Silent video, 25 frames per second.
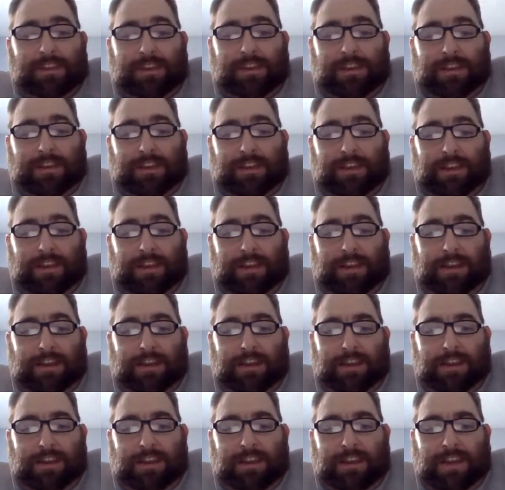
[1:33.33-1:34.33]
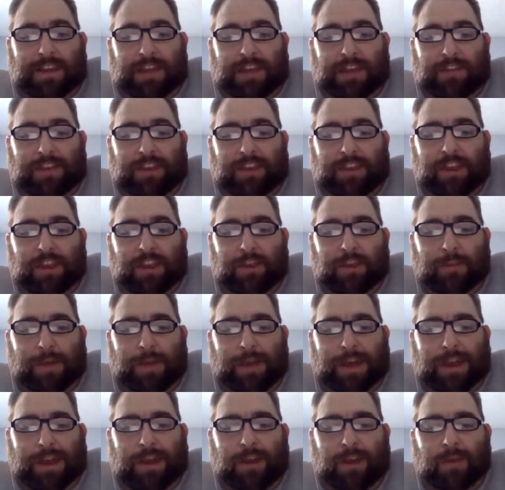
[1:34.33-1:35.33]
And Kevin
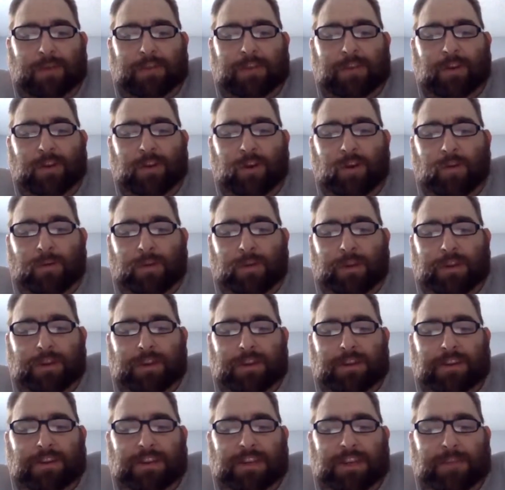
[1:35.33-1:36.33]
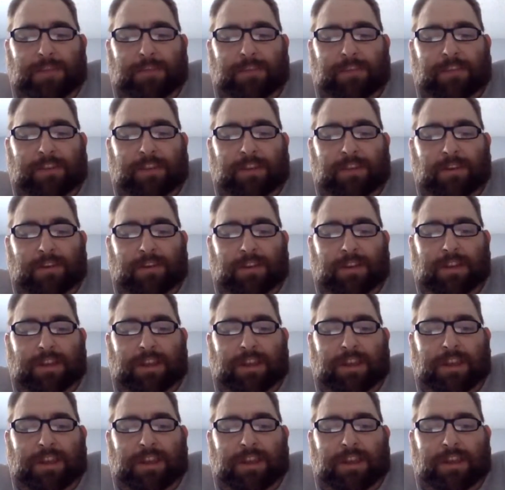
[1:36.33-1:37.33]
Kiermaier with a home run to deep center.
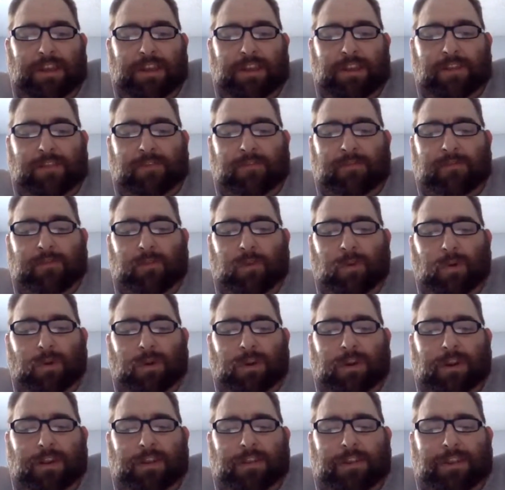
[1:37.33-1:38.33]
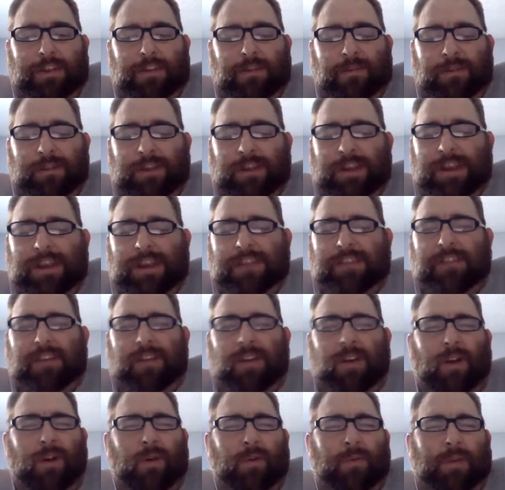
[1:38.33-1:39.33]
It is 4-0 Rays
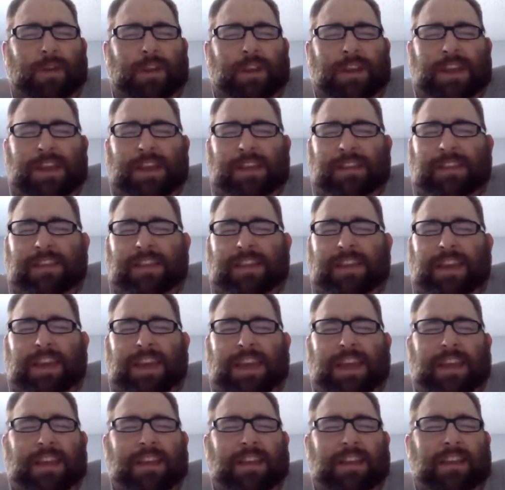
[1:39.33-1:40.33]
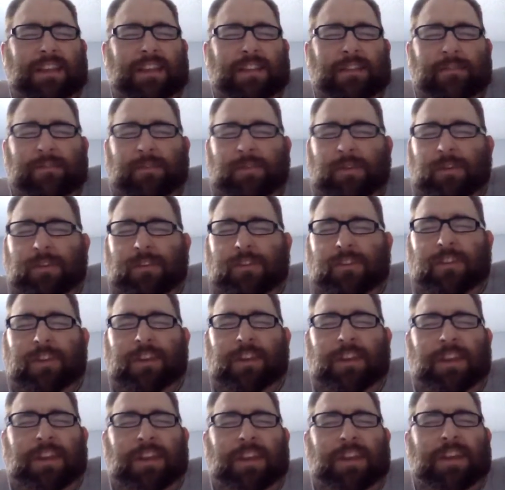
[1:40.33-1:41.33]
already at the gate at the first
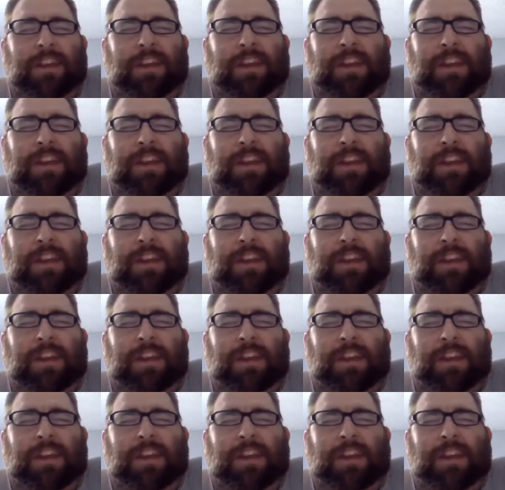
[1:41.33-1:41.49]
inning.